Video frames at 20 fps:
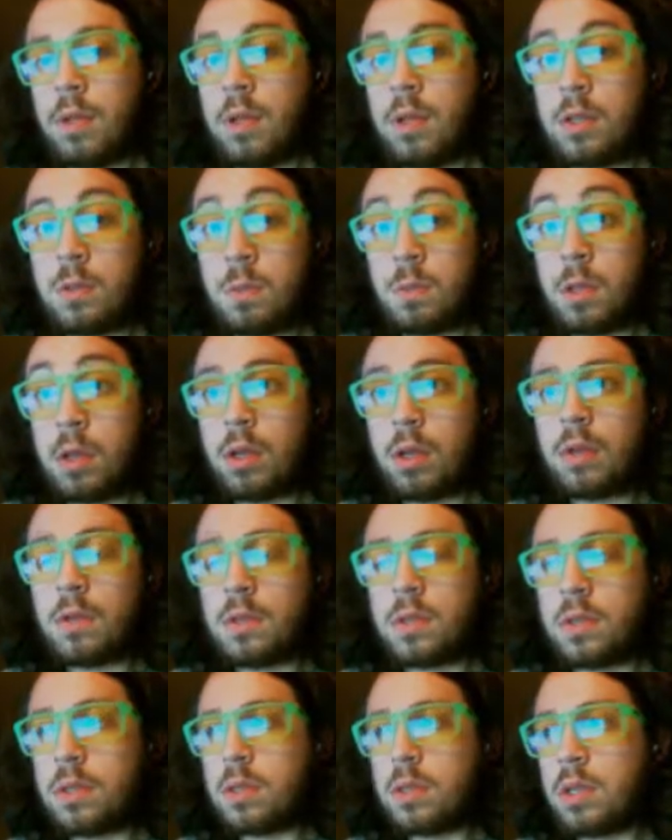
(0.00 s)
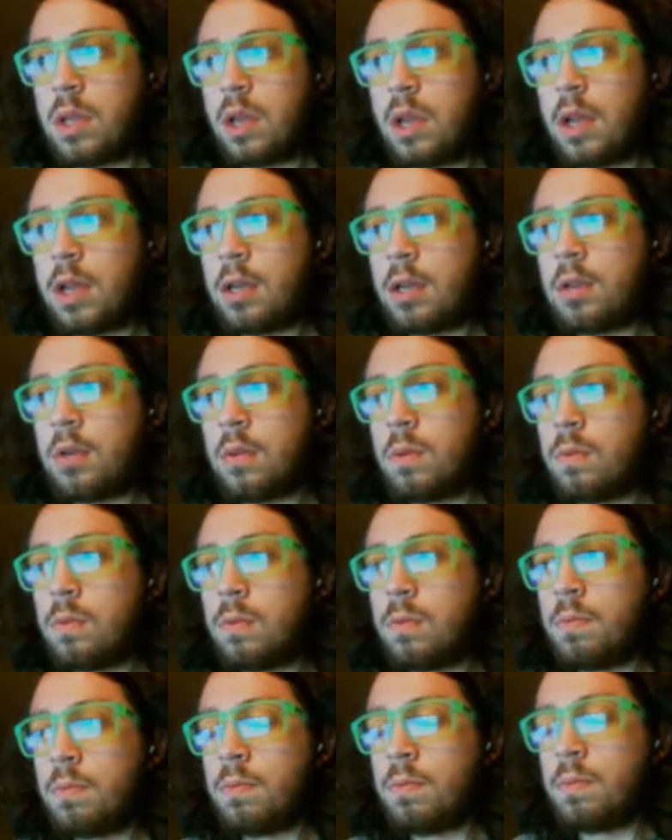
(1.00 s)
gets me closest and then I can do
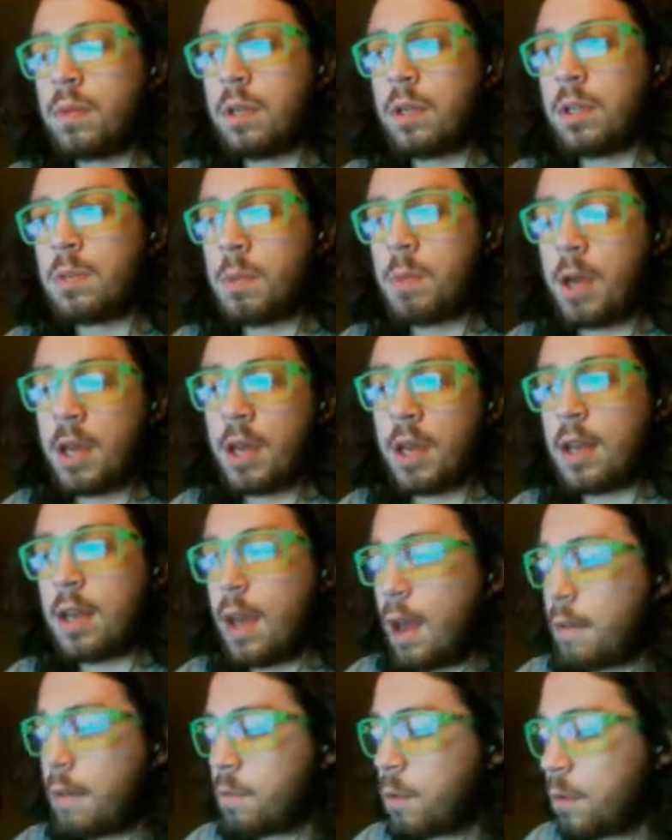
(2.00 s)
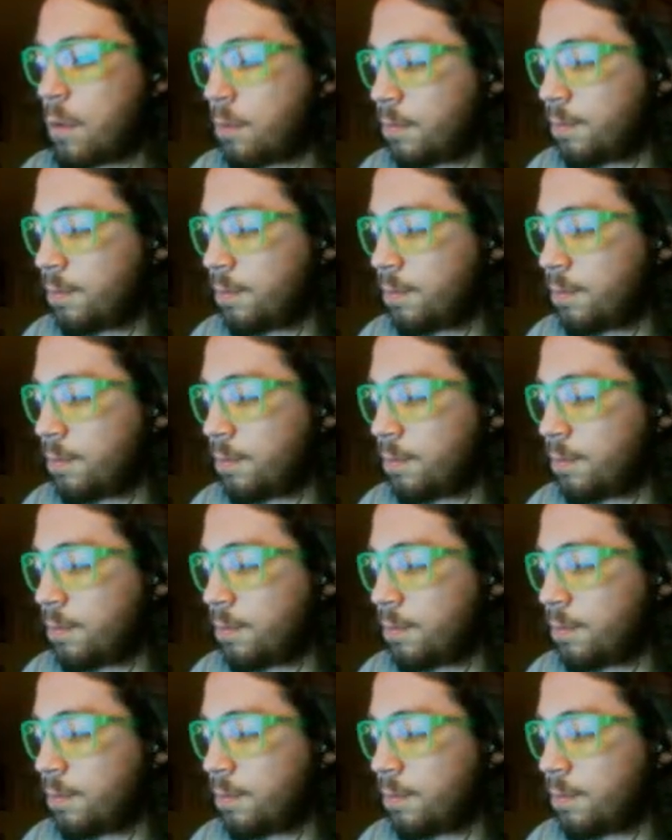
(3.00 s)
things by hand after.